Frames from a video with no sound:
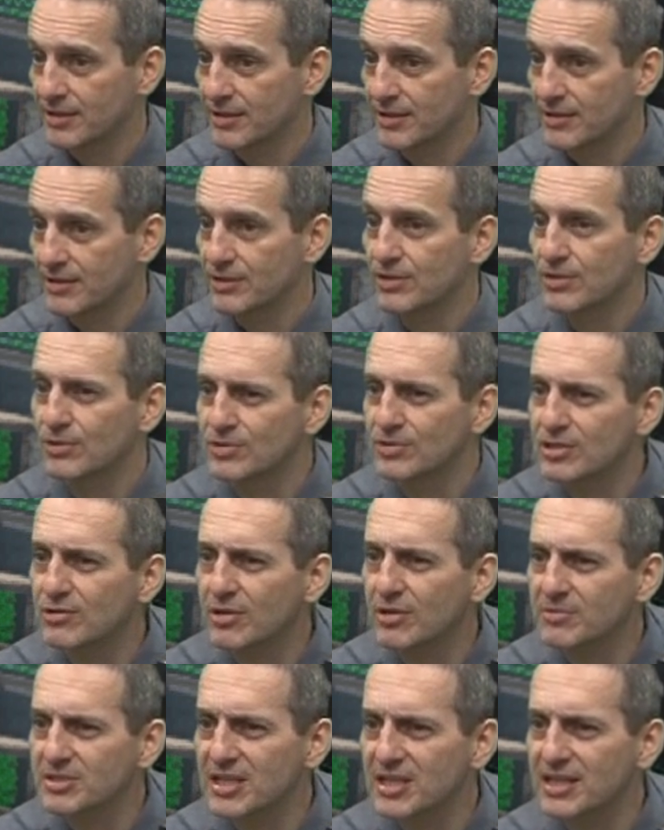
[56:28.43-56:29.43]
You see what
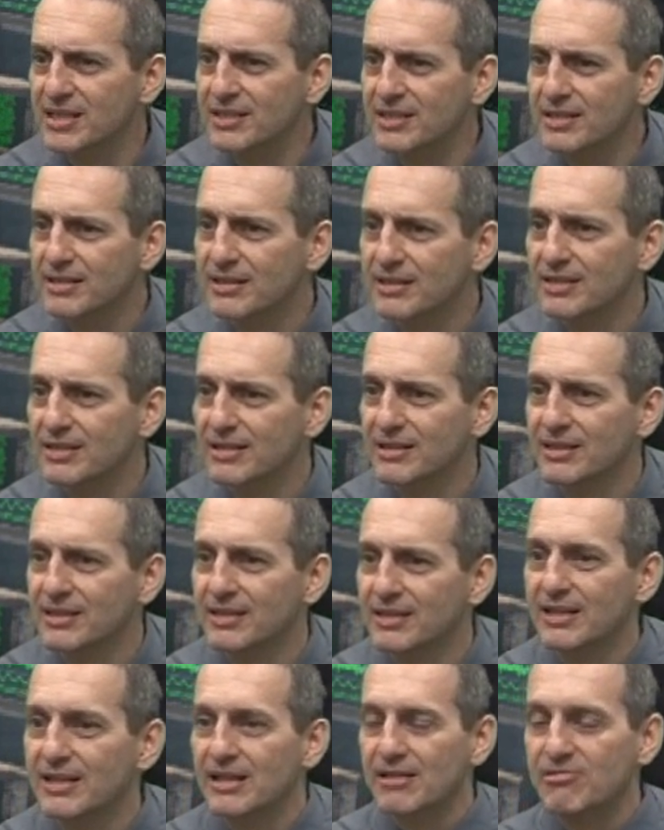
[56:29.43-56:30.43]
I'm saying? Yeah.
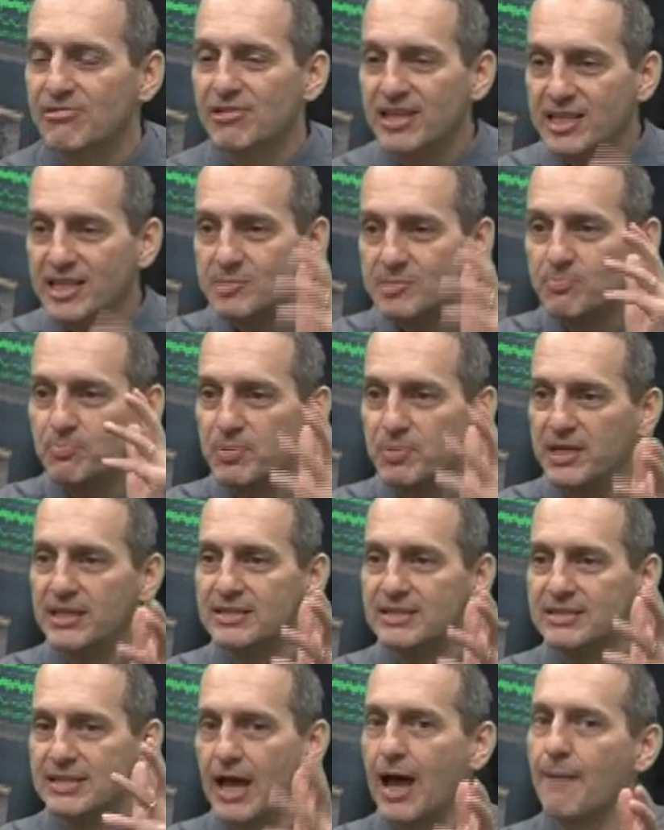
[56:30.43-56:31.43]
These big
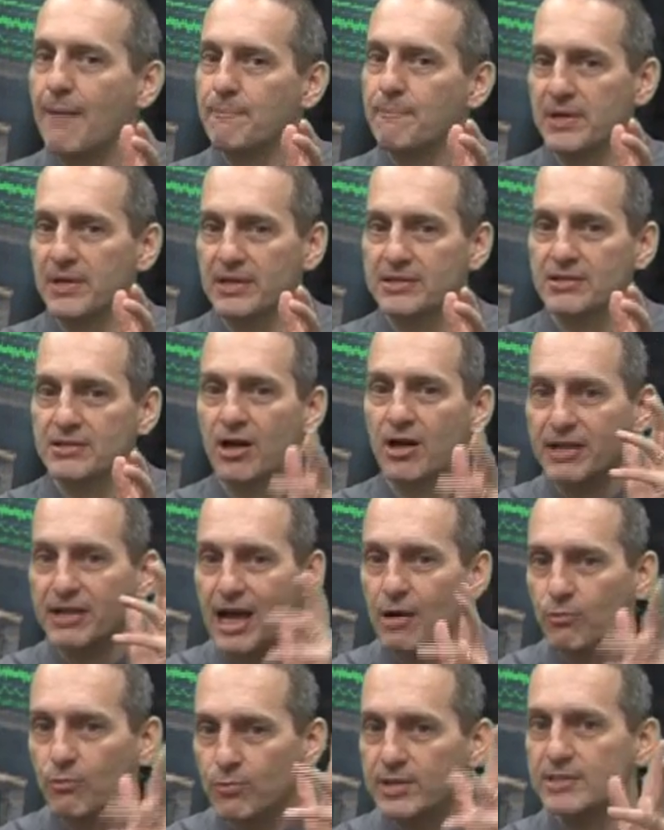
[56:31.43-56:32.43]
topics are
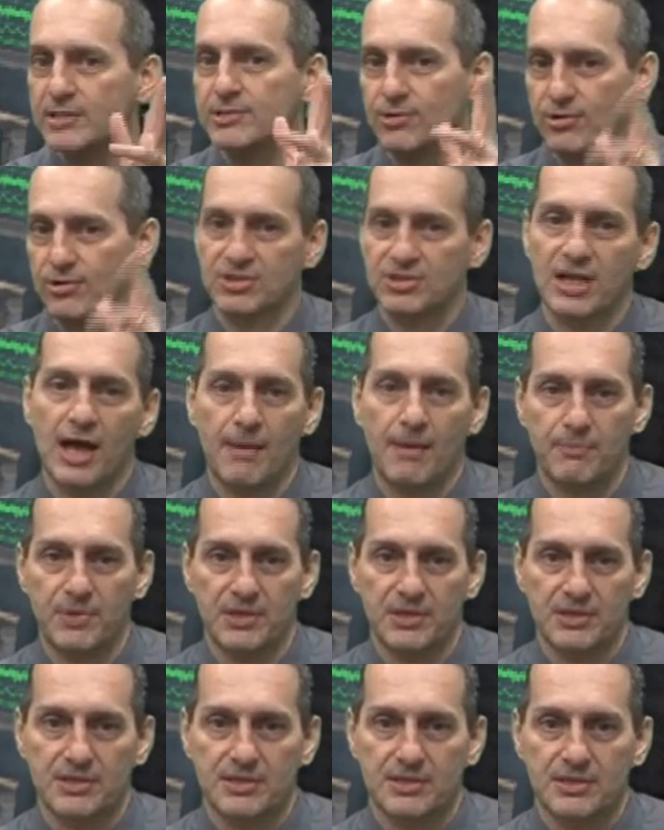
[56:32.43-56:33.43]
not research
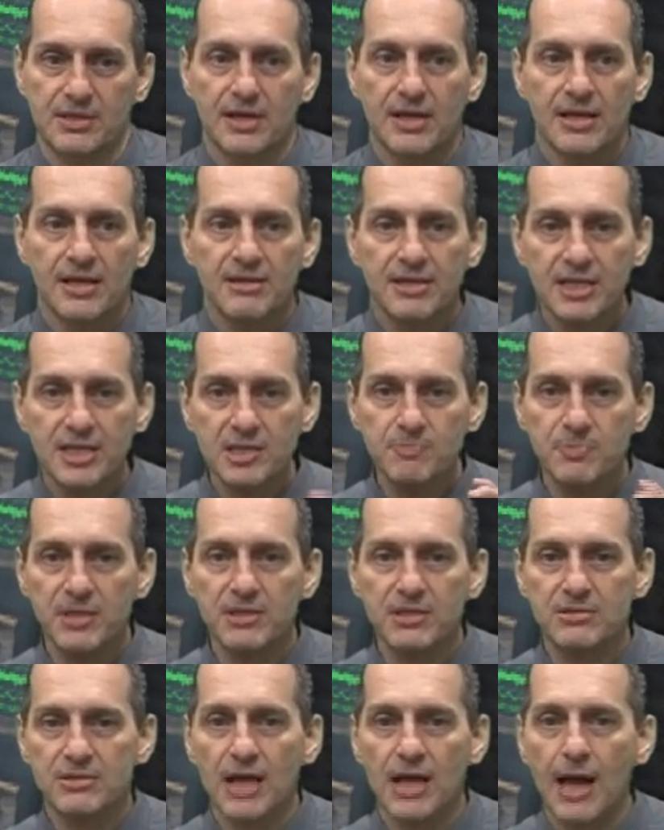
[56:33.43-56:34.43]
topics. These
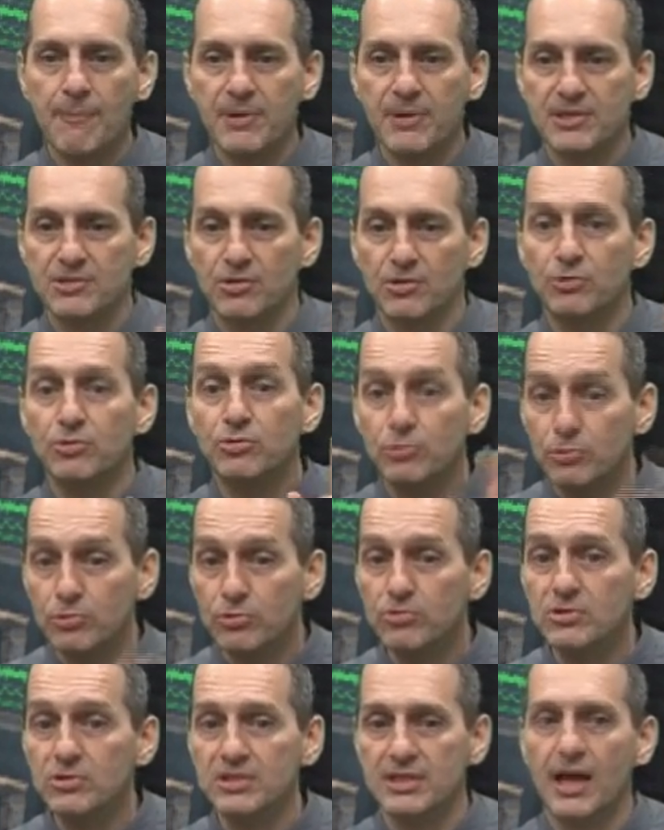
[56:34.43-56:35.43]
big topics are
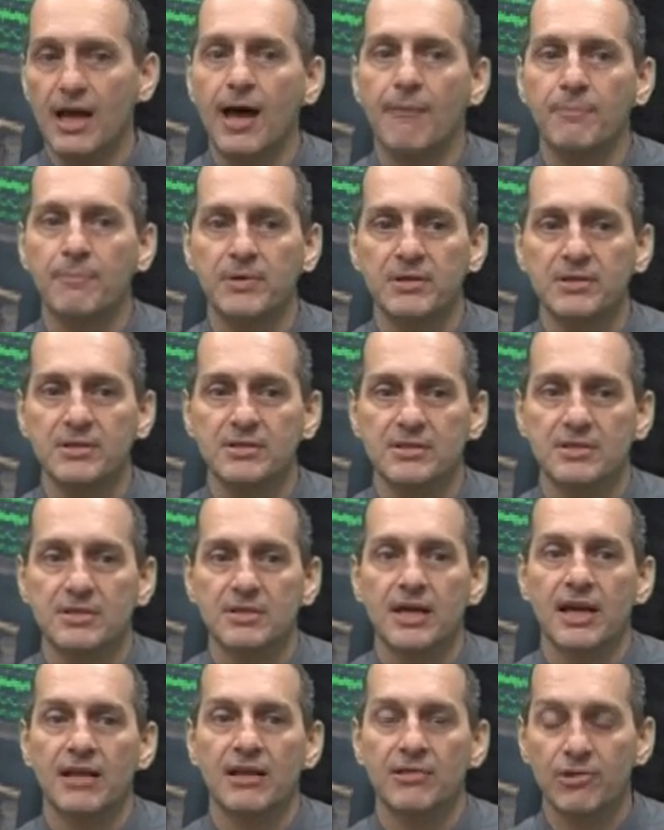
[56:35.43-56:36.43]
news topics,
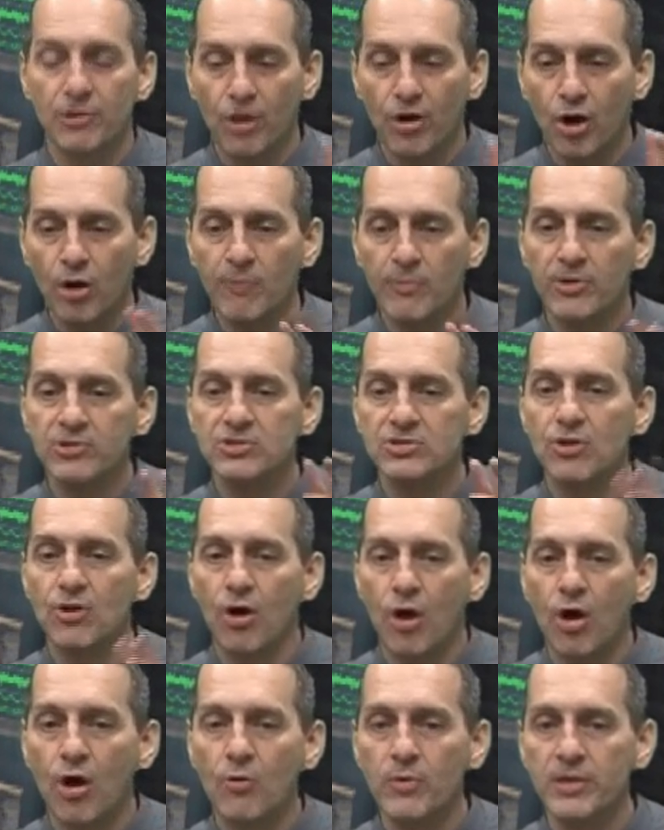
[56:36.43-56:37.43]
and they're almost
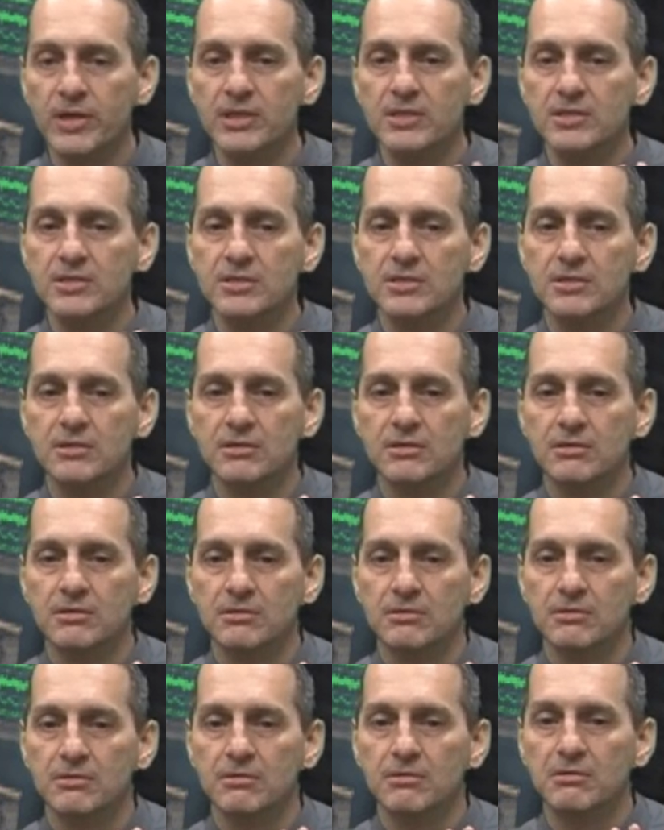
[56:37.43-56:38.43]
always
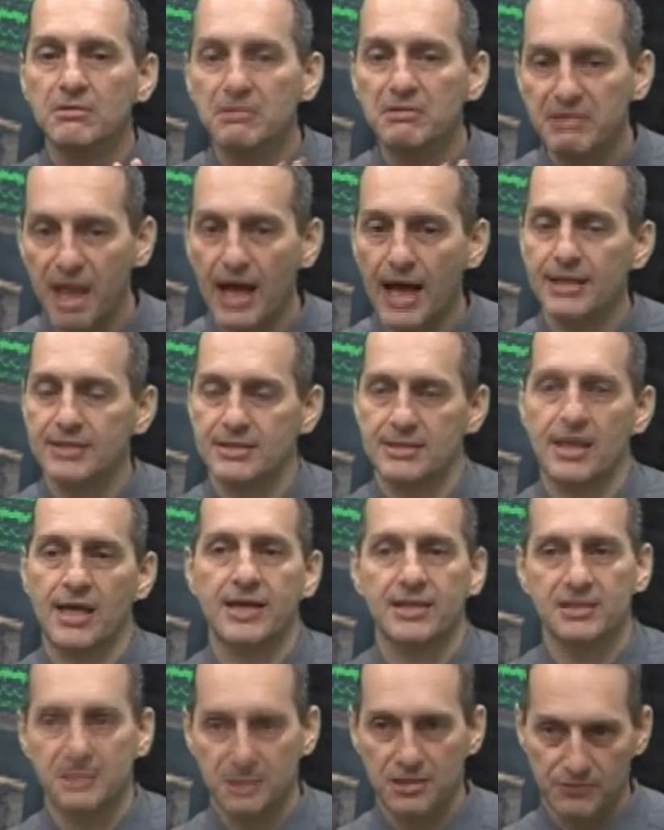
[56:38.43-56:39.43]
not
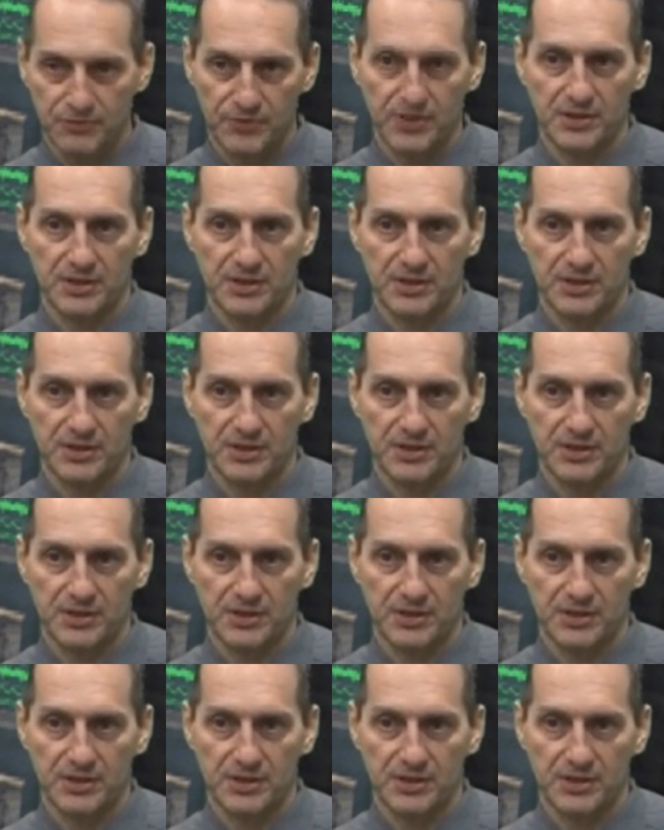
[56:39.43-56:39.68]
scientific.